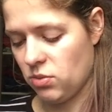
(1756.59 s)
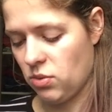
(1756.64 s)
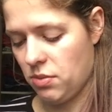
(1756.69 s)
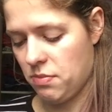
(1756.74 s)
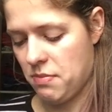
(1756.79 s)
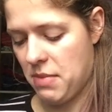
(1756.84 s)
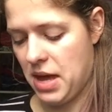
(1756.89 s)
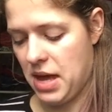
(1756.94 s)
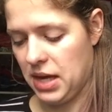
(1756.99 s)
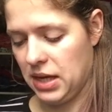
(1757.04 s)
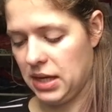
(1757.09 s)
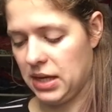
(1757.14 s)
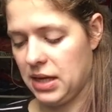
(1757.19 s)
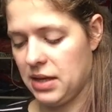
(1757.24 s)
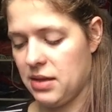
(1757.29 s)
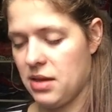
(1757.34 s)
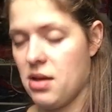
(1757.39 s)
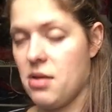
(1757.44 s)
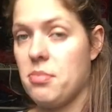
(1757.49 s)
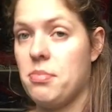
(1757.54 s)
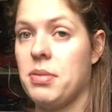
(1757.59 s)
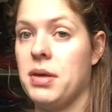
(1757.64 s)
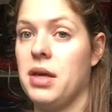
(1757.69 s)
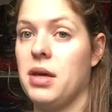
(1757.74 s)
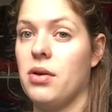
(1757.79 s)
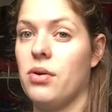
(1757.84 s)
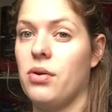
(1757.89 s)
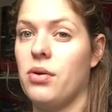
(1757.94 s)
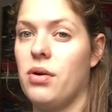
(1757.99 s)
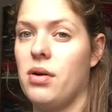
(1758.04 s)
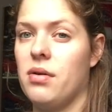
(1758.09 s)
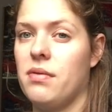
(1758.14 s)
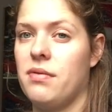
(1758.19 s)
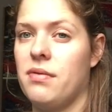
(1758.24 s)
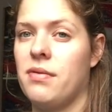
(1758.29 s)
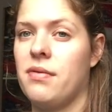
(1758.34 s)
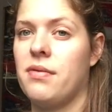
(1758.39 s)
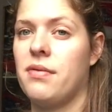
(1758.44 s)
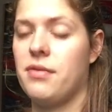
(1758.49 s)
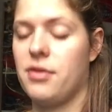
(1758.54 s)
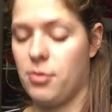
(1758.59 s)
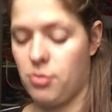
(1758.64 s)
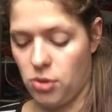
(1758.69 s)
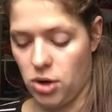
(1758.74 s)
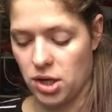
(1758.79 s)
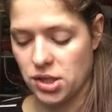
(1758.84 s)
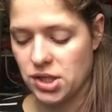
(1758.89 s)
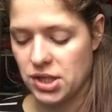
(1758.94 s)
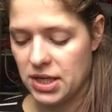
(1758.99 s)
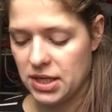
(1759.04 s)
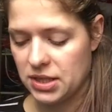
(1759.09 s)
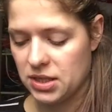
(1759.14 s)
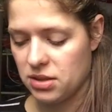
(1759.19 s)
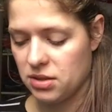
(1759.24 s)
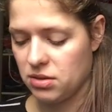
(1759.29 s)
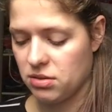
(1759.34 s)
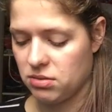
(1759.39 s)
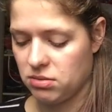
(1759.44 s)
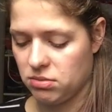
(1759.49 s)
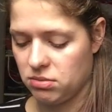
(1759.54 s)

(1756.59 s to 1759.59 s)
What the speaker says: it would make in the appeal of the project.